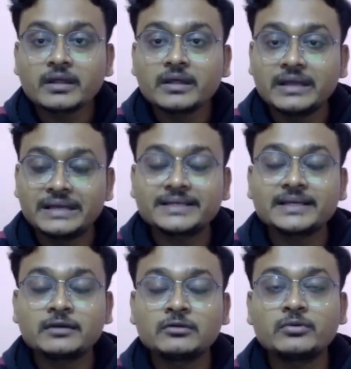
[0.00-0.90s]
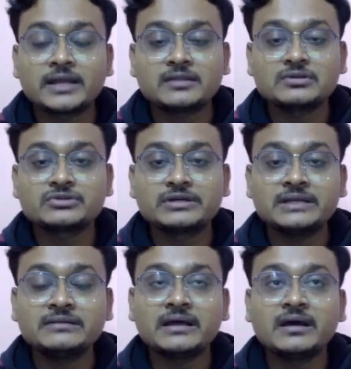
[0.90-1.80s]
Edgar Allan Poe has also
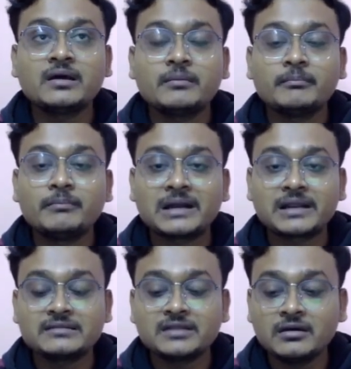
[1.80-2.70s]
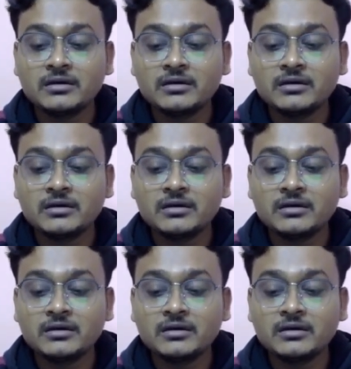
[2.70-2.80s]
written the murder in the